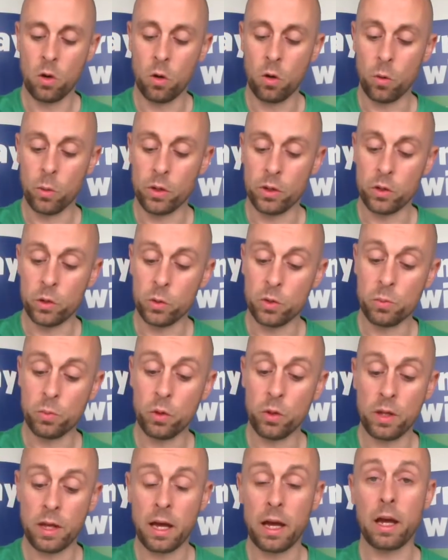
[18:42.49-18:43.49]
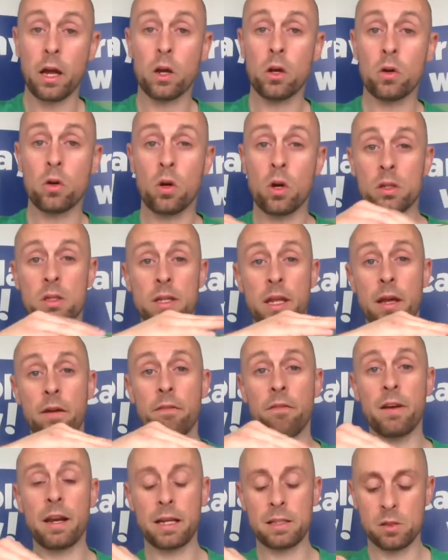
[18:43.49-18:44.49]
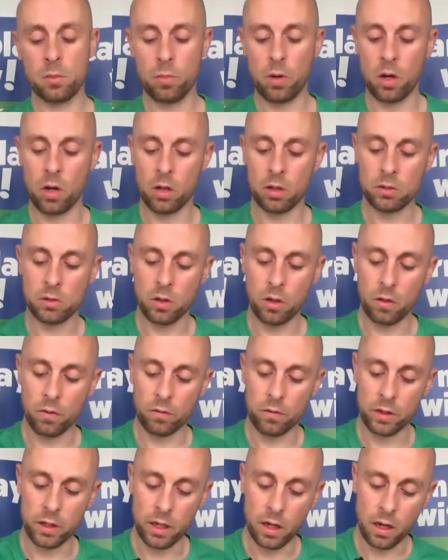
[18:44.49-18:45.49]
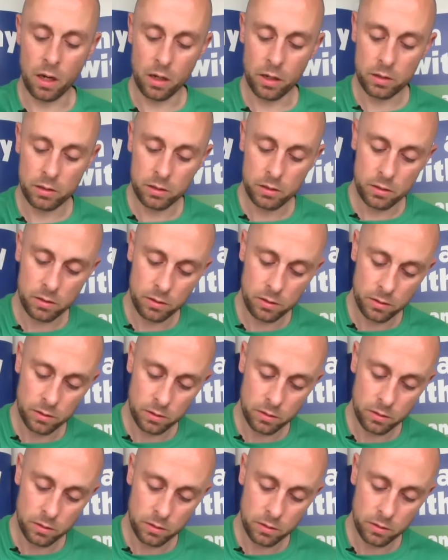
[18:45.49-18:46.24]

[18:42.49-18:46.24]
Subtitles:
All we're going to do is put that across that flatter part of the eyes.